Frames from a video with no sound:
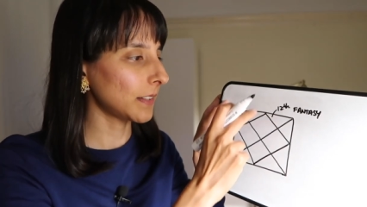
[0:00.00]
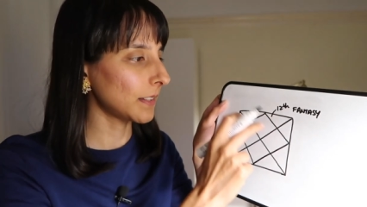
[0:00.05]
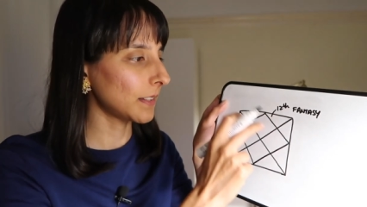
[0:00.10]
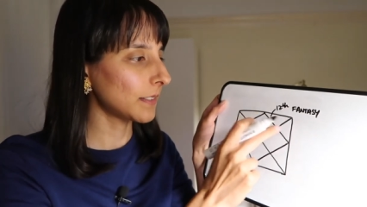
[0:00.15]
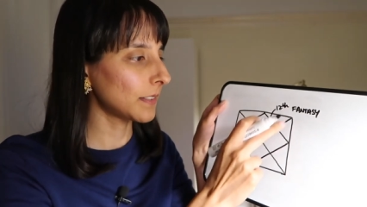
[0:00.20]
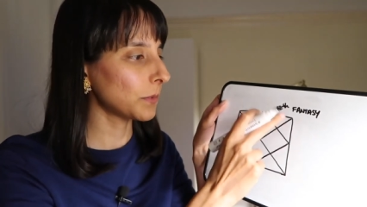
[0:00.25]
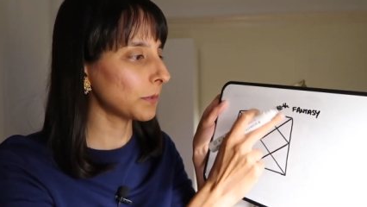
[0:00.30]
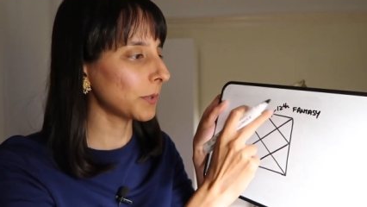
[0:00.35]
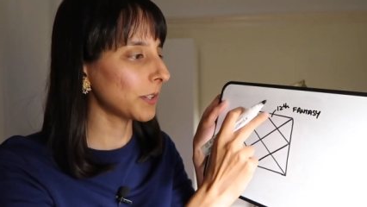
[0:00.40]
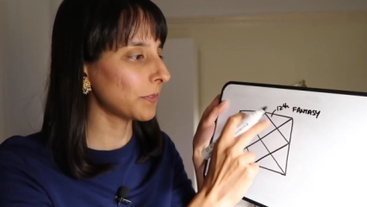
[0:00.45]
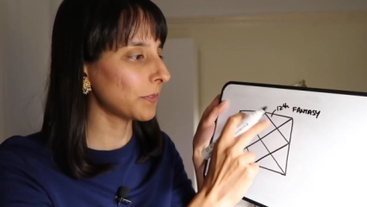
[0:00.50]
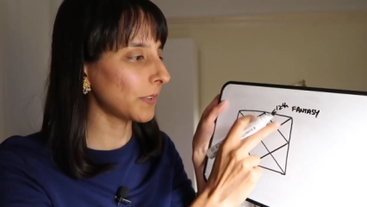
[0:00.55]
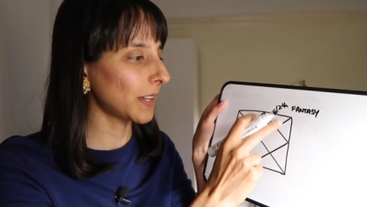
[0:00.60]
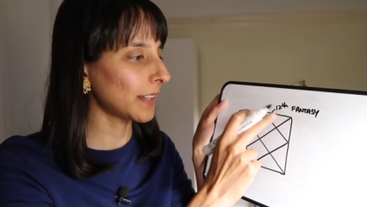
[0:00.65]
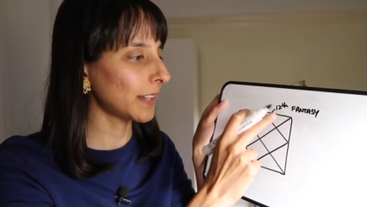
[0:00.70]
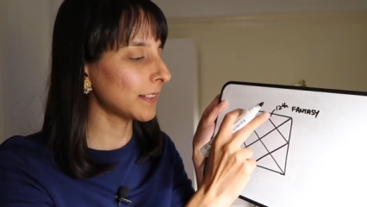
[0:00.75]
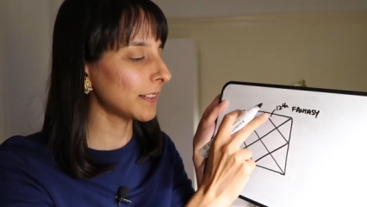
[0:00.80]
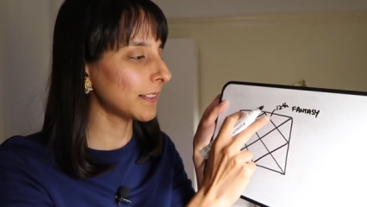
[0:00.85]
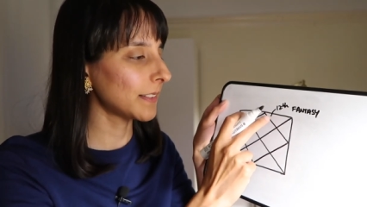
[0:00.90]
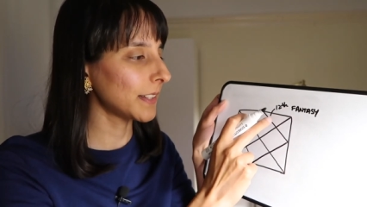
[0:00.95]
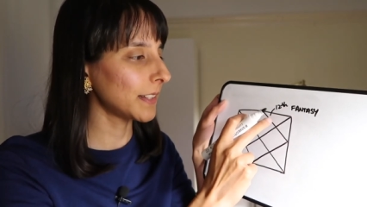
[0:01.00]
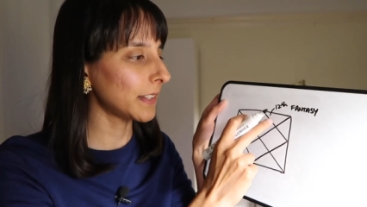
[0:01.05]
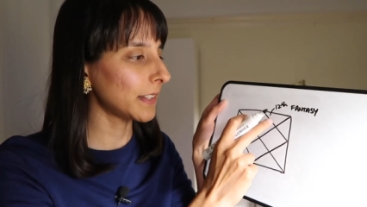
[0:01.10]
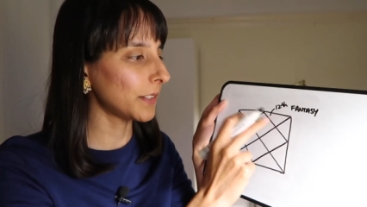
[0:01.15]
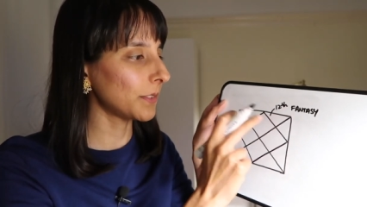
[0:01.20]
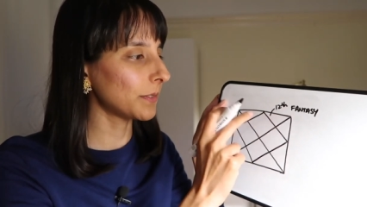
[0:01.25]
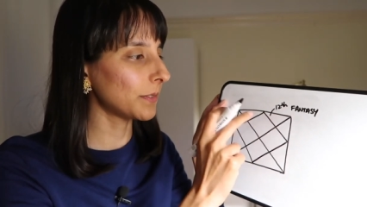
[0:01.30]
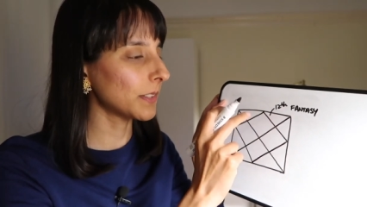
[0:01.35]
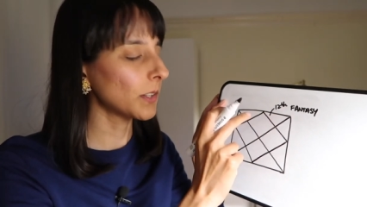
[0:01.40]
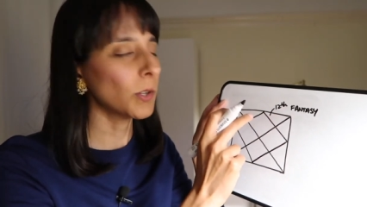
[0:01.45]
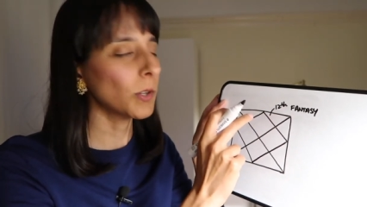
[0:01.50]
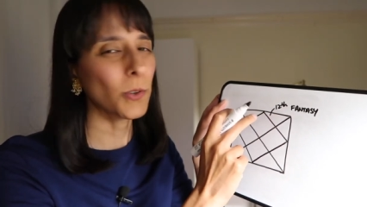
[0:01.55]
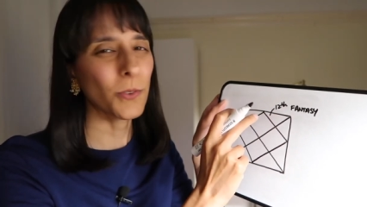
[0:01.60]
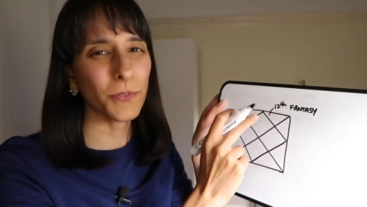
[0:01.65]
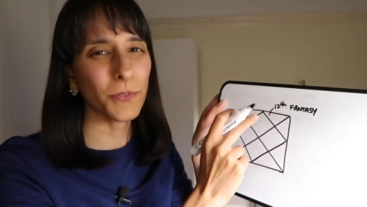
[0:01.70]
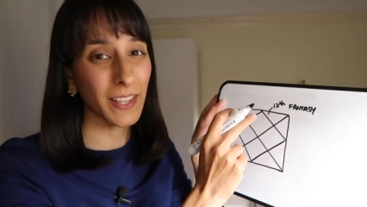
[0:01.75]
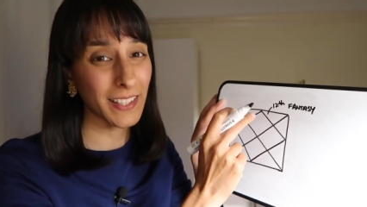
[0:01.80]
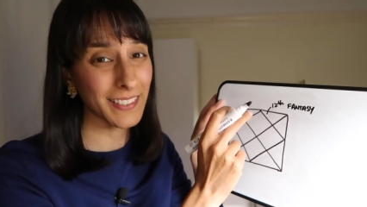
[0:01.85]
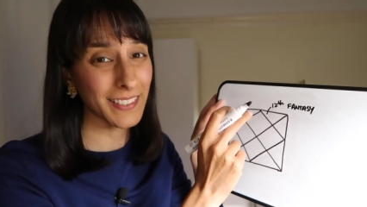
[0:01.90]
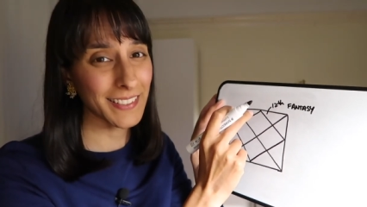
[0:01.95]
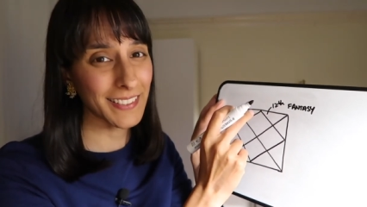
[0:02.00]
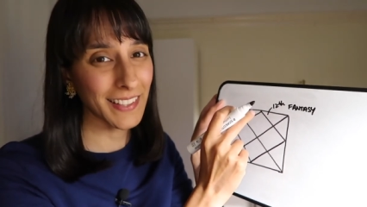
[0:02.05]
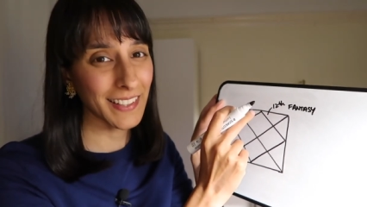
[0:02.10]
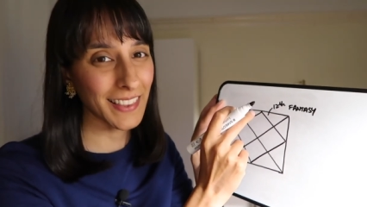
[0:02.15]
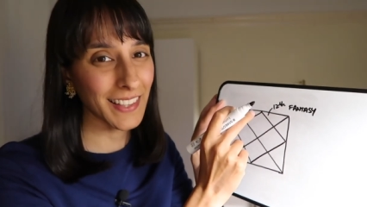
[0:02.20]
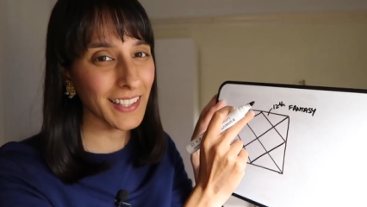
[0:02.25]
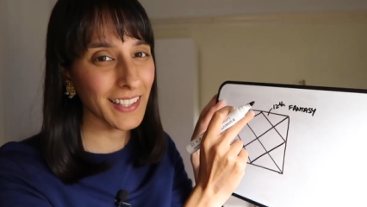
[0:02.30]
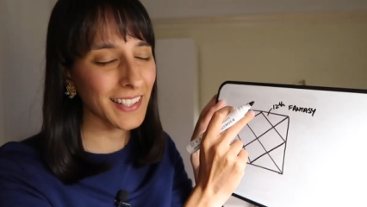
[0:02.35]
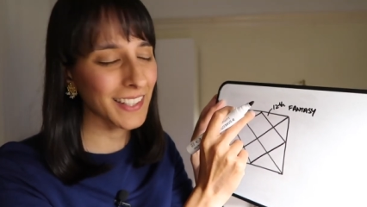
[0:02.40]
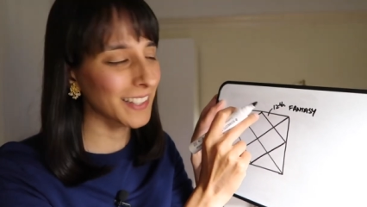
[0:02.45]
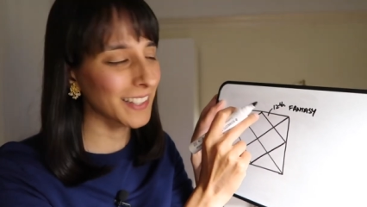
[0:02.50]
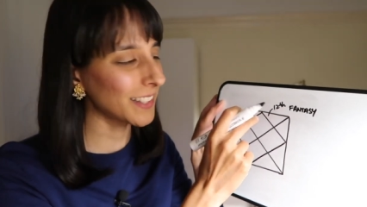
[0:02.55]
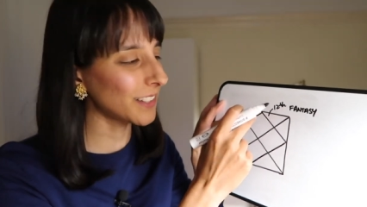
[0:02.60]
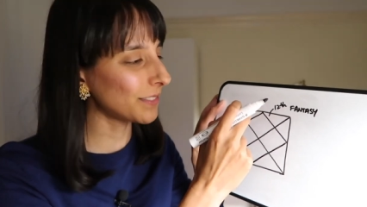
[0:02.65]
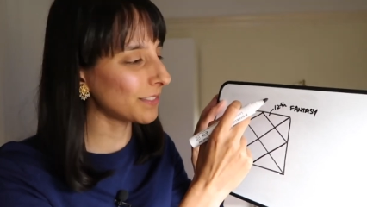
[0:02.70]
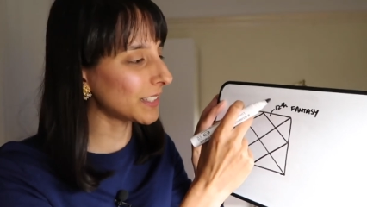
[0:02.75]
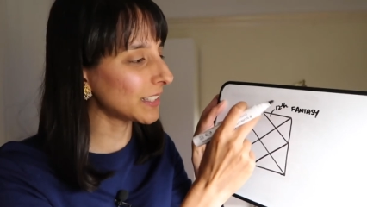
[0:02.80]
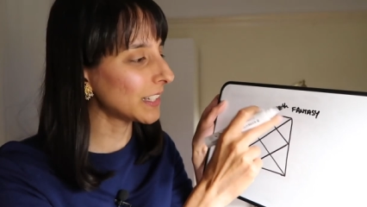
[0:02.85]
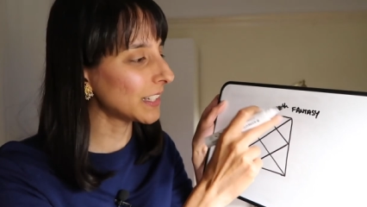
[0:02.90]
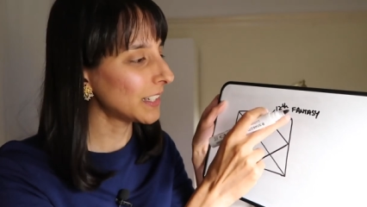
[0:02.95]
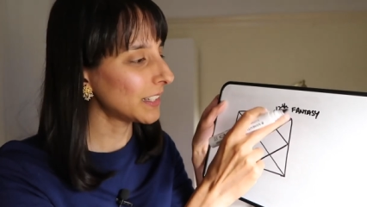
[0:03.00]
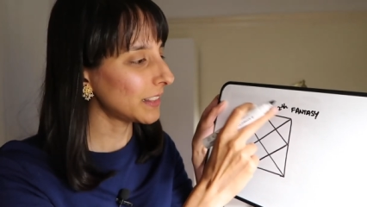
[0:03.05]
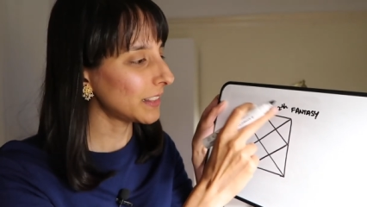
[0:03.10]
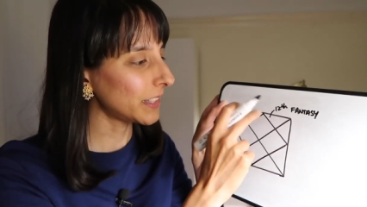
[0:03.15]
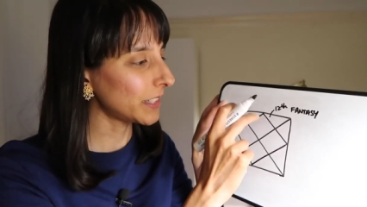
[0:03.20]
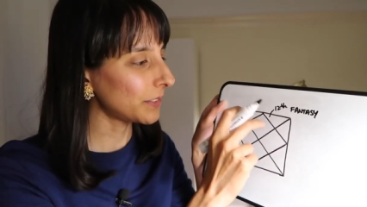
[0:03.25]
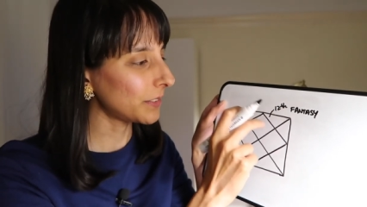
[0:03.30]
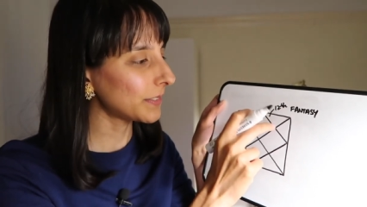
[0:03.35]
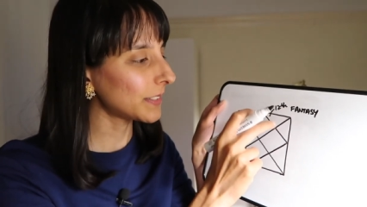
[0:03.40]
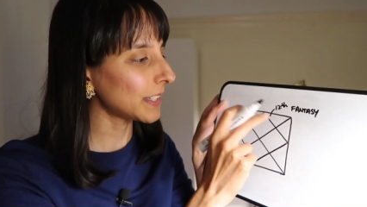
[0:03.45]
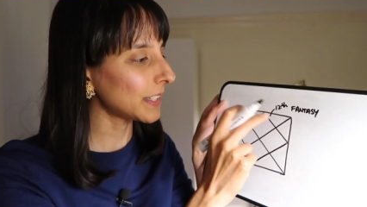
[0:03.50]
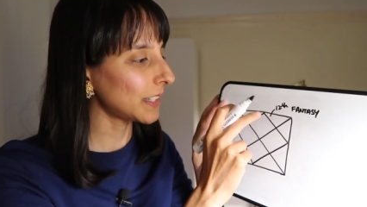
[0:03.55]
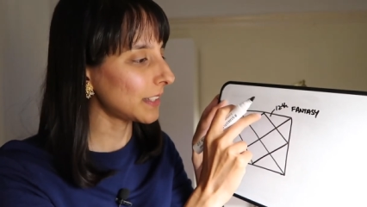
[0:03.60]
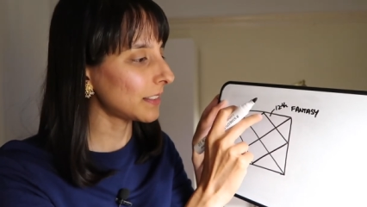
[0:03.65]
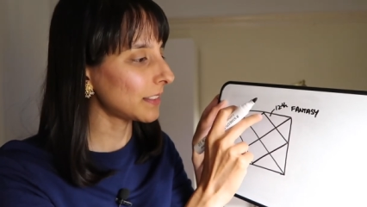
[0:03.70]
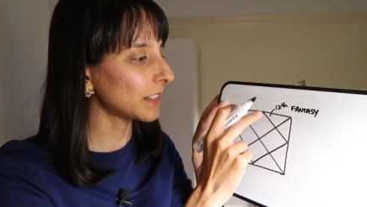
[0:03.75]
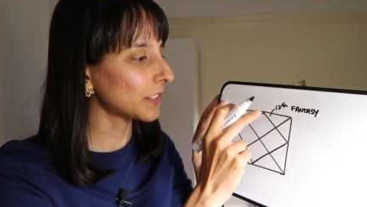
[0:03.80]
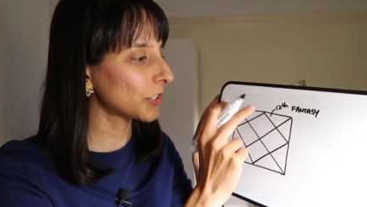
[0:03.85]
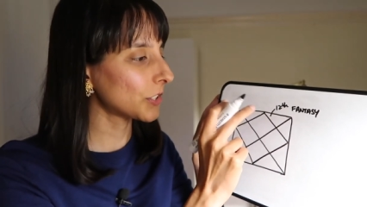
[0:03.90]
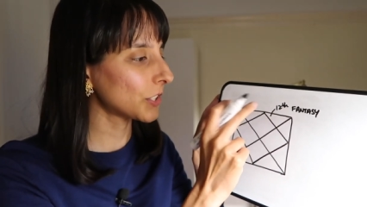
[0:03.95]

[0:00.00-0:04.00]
This is where fantasy lives, or fantasy thinking even, lives in the